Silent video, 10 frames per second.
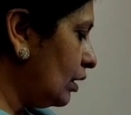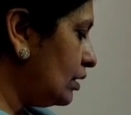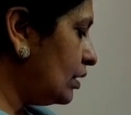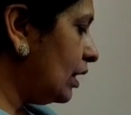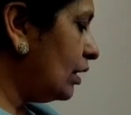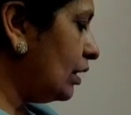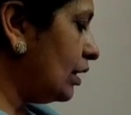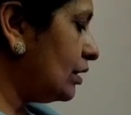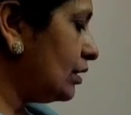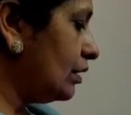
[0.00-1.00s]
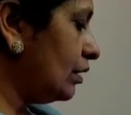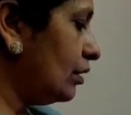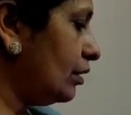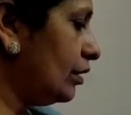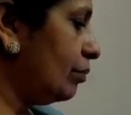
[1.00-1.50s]
zinc is
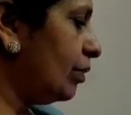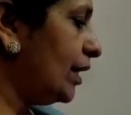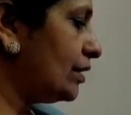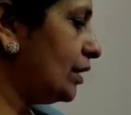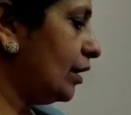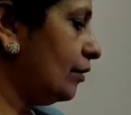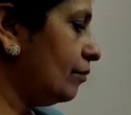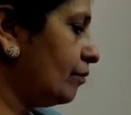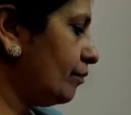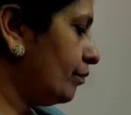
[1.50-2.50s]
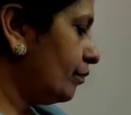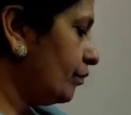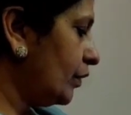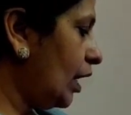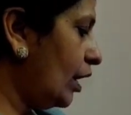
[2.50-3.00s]
replacing
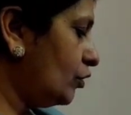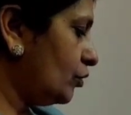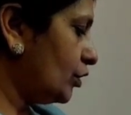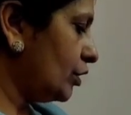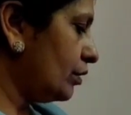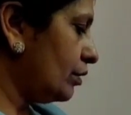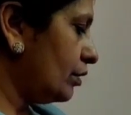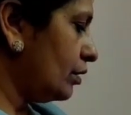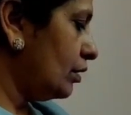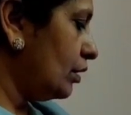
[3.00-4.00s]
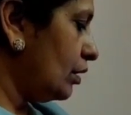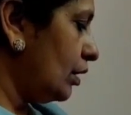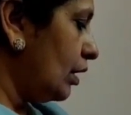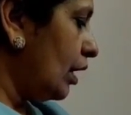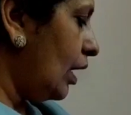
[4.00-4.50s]
hydrogen
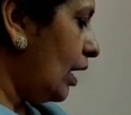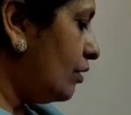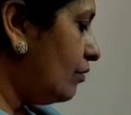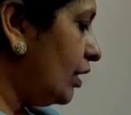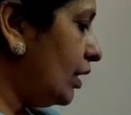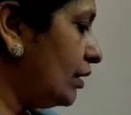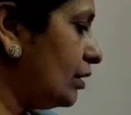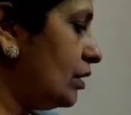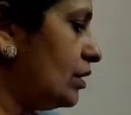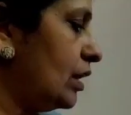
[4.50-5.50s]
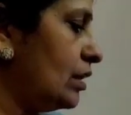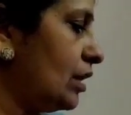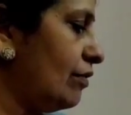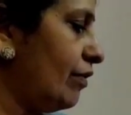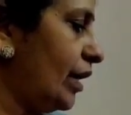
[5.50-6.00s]
and we get zinc
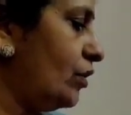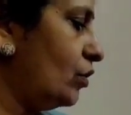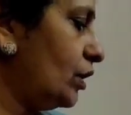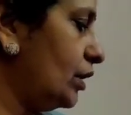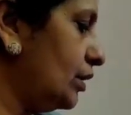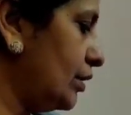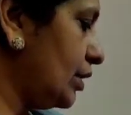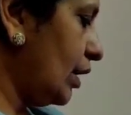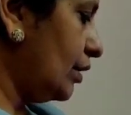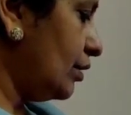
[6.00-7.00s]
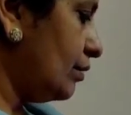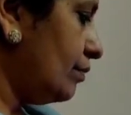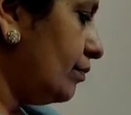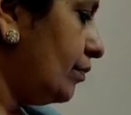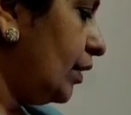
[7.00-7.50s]
sulfide on the other side,
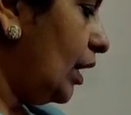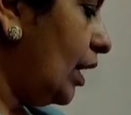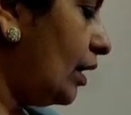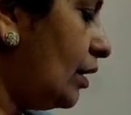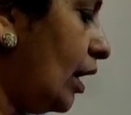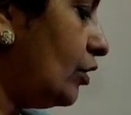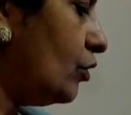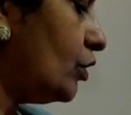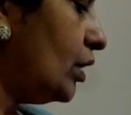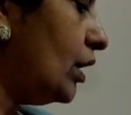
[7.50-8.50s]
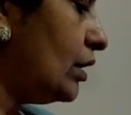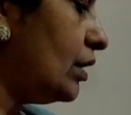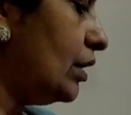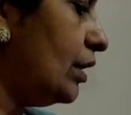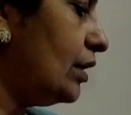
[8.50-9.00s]
and hydrogen is
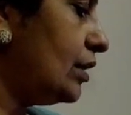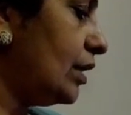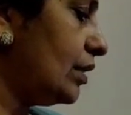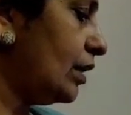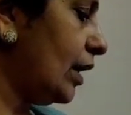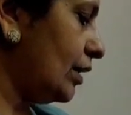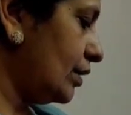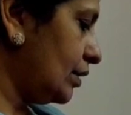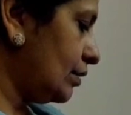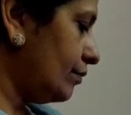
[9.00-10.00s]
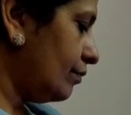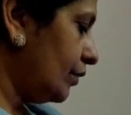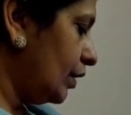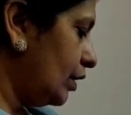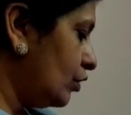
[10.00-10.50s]
released as a gas.
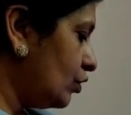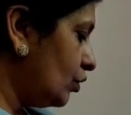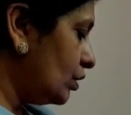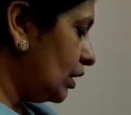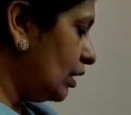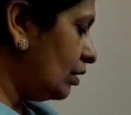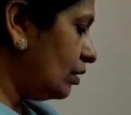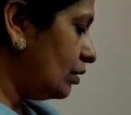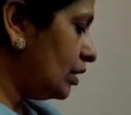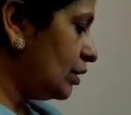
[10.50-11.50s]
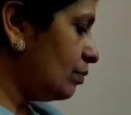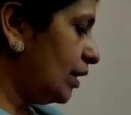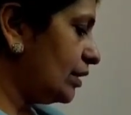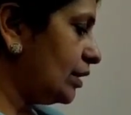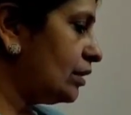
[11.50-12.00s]
So zinc
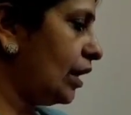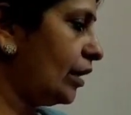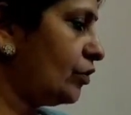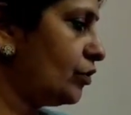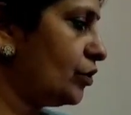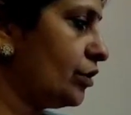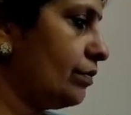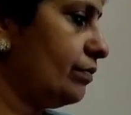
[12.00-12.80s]
displaces hydrogen.